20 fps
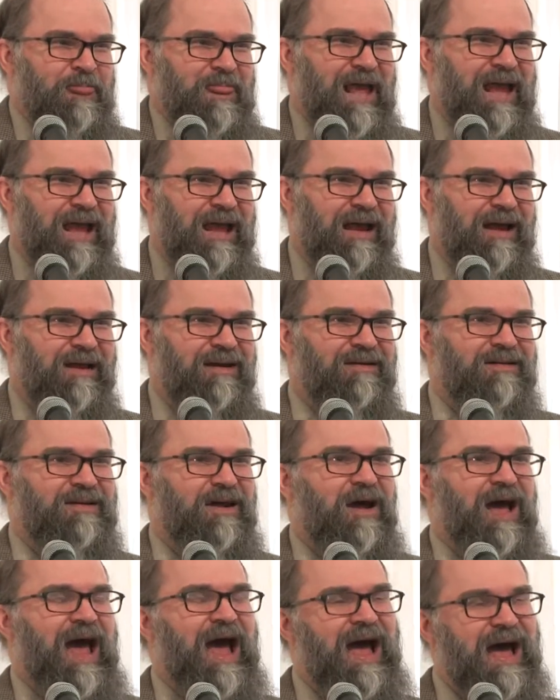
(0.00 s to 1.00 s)
And
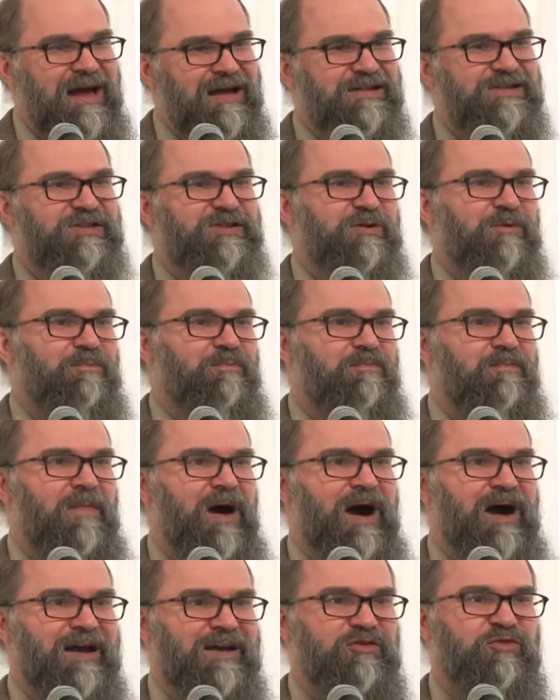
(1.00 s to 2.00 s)
as
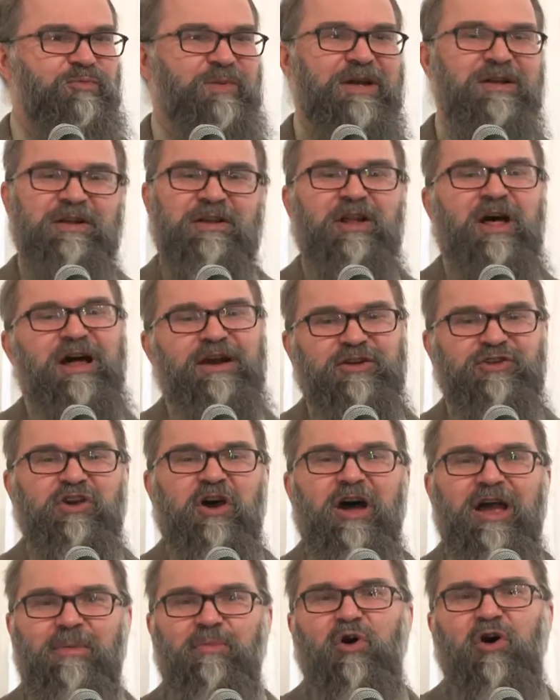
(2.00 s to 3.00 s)
I spend a lot of
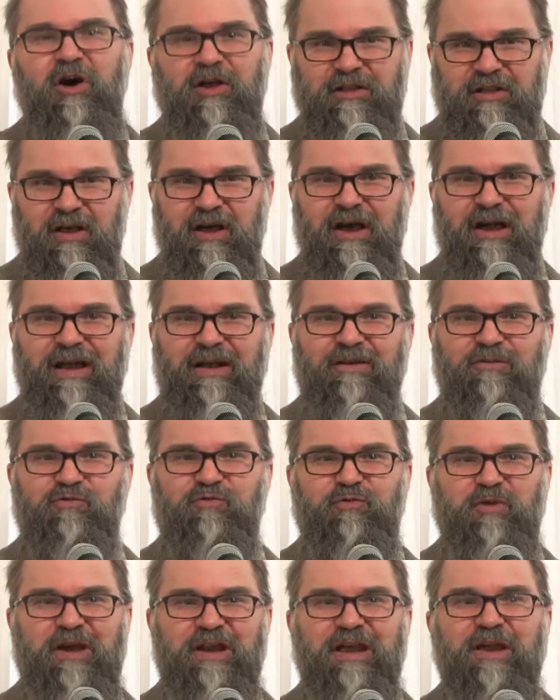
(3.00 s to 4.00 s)
time online
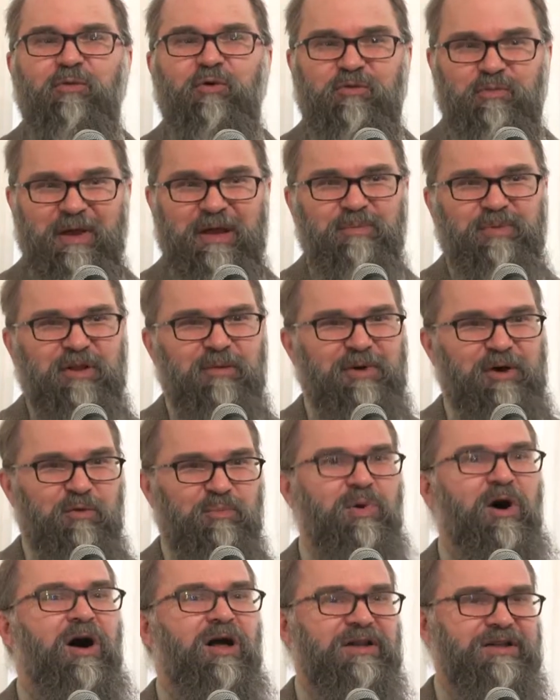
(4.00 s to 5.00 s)
fighting with people
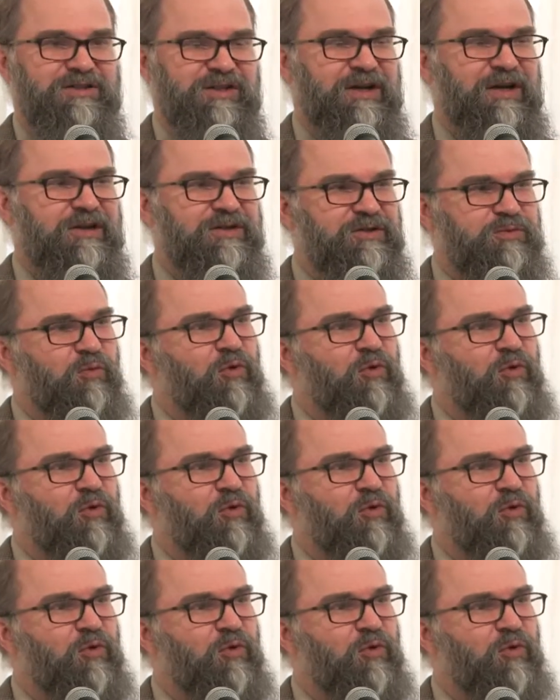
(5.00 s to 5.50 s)
about politics,